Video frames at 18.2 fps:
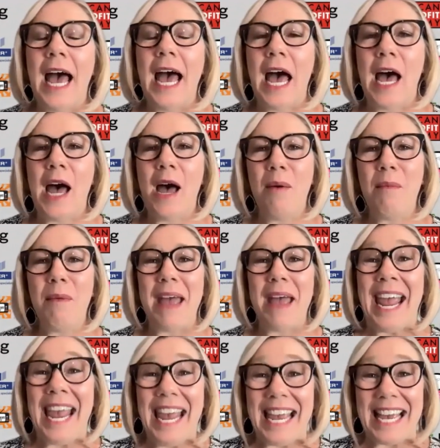Um,
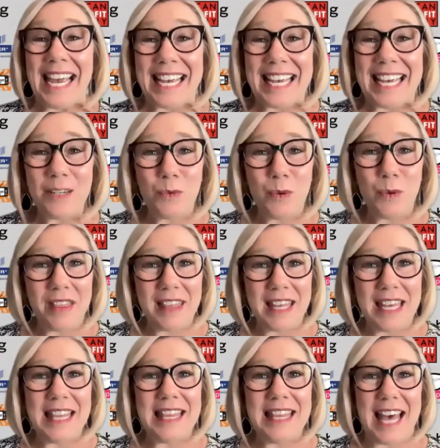and
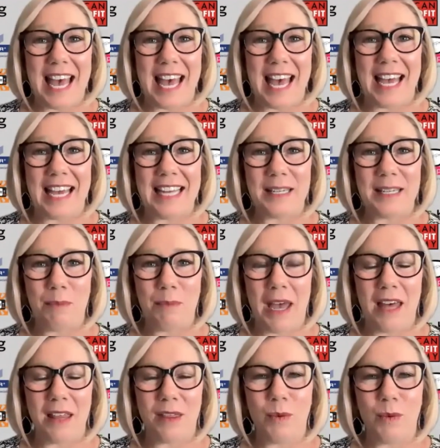within that,
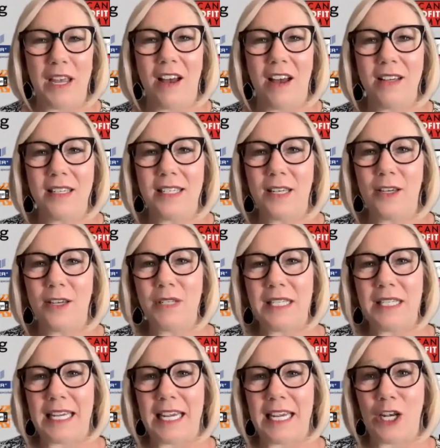Beth, we also
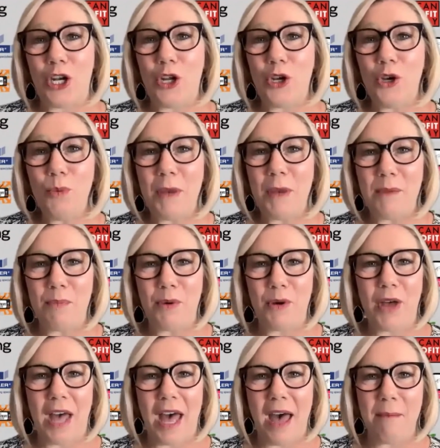see new
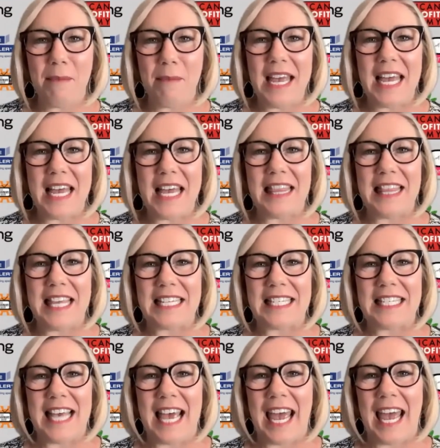people come in that
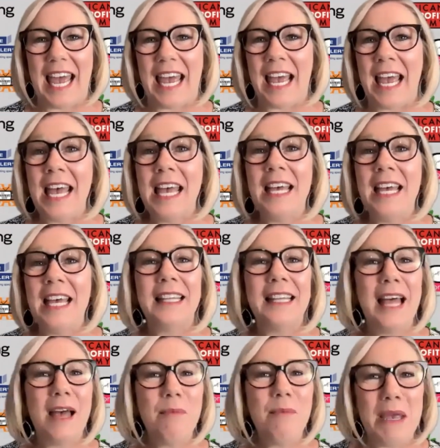say,
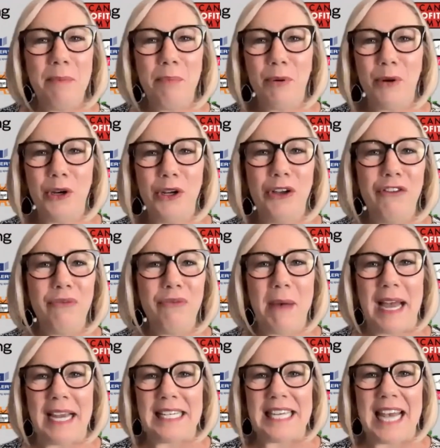let me prove
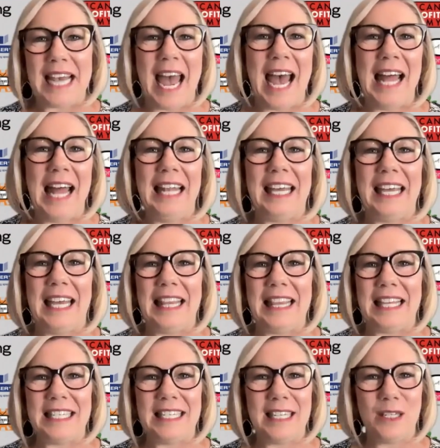my
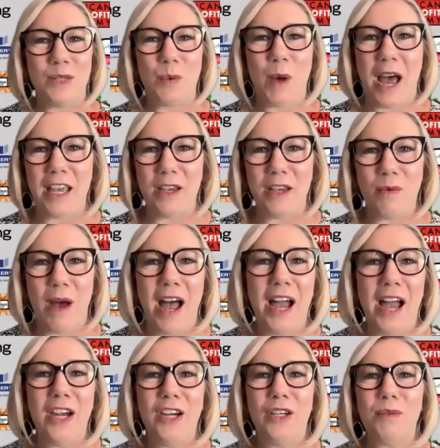talent. This is why you
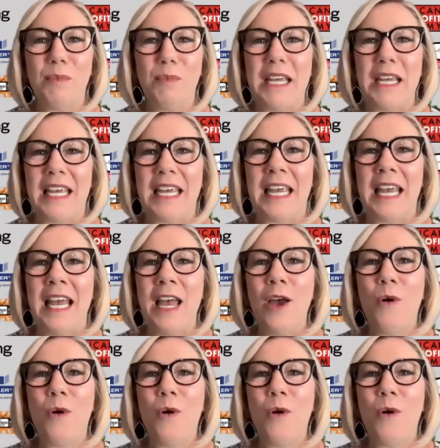hired me.